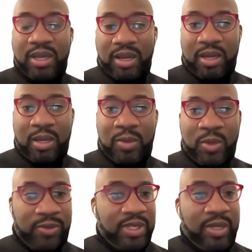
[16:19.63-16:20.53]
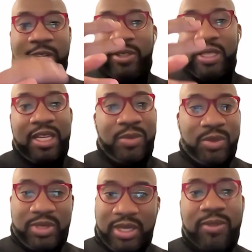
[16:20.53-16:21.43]
Roughly around
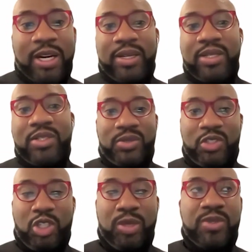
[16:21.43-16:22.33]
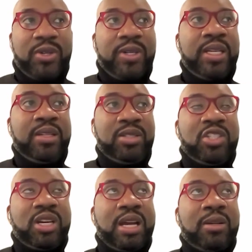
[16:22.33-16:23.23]
80% of our internships are in the
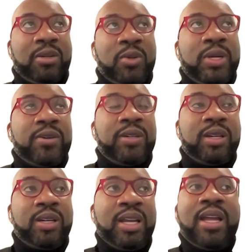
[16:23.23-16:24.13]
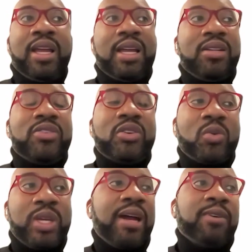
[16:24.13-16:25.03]
Chicago area. And so
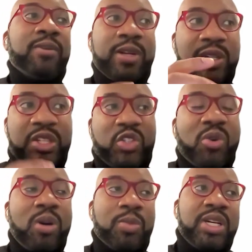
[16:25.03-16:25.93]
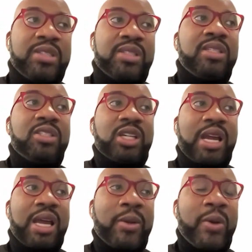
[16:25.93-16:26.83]
we have a very strong presence in
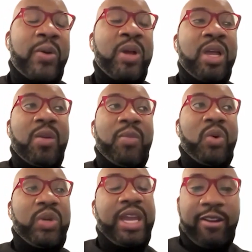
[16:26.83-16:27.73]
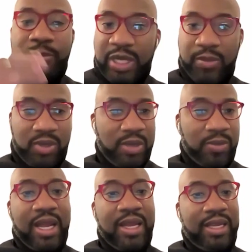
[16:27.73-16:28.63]
Chicago, but we have people
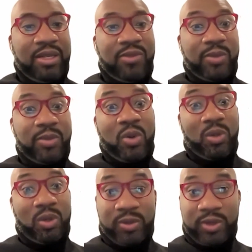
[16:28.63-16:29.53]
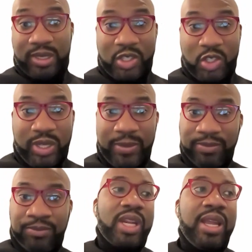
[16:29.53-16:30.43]
applying in from all over the country.
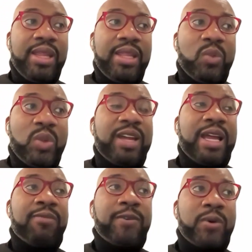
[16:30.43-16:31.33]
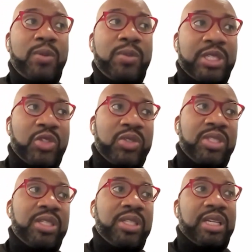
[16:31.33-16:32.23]
And then we've had firms
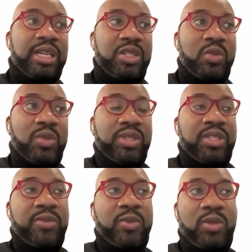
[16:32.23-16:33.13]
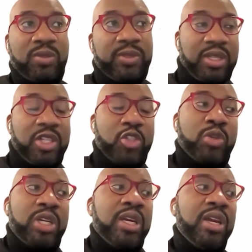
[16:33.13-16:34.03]
interested in engaging with us from all over the
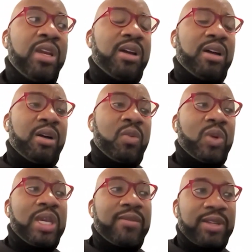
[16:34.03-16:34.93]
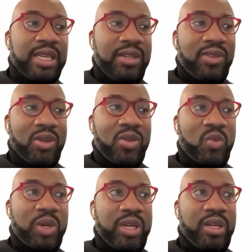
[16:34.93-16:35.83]
country. We have an ethos
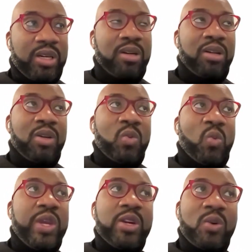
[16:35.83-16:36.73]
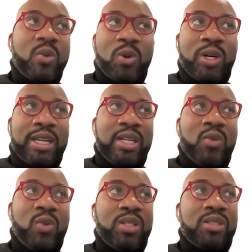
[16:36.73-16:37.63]
where we don't want
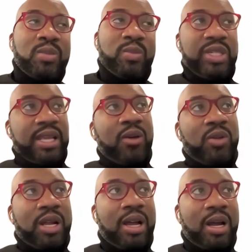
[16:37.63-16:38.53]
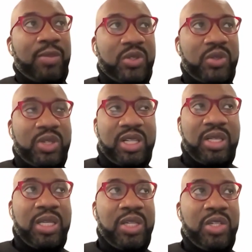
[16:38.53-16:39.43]
anyone to miss out on an
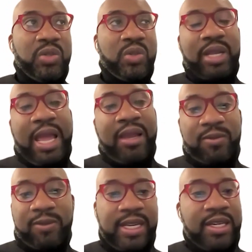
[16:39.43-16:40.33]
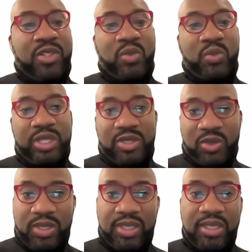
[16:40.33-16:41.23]
opportunity due to lack of financial
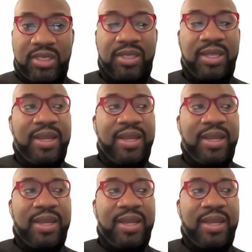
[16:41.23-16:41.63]
resources.